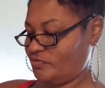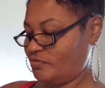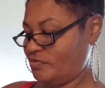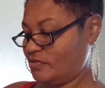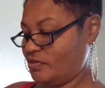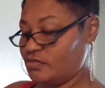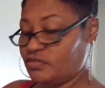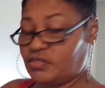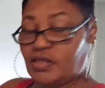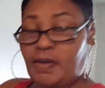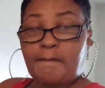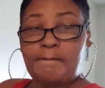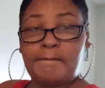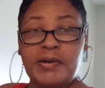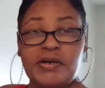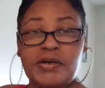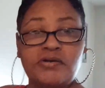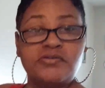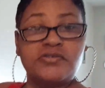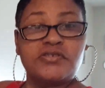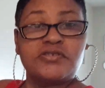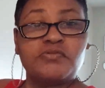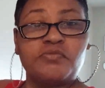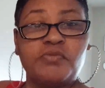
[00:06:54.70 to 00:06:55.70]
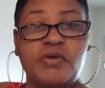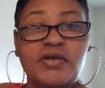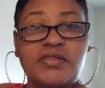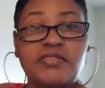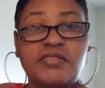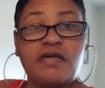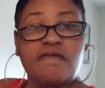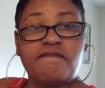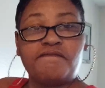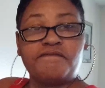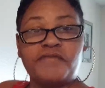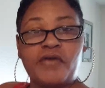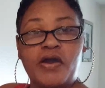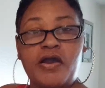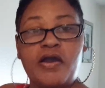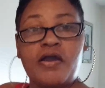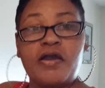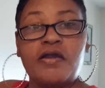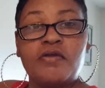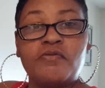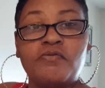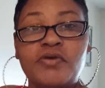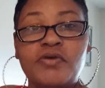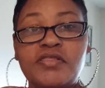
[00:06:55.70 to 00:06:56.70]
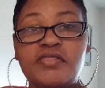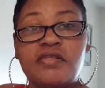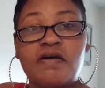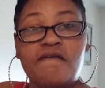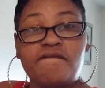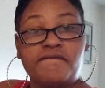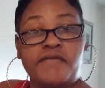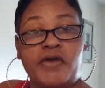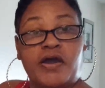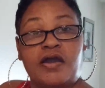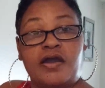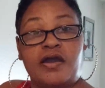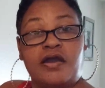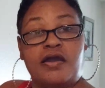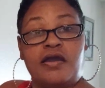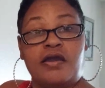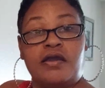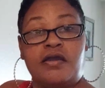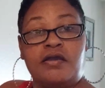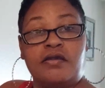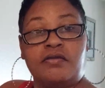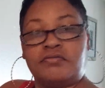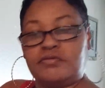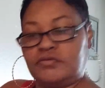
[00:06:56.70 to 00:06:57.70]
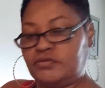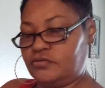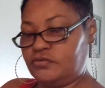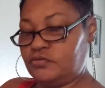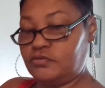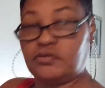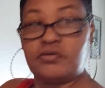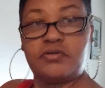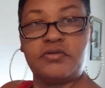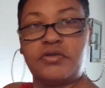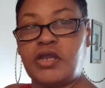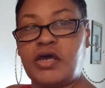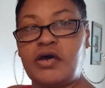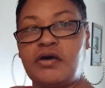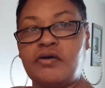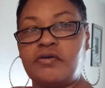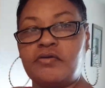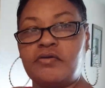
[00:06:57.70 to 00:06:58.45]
the boots with the fur, with the fur. No?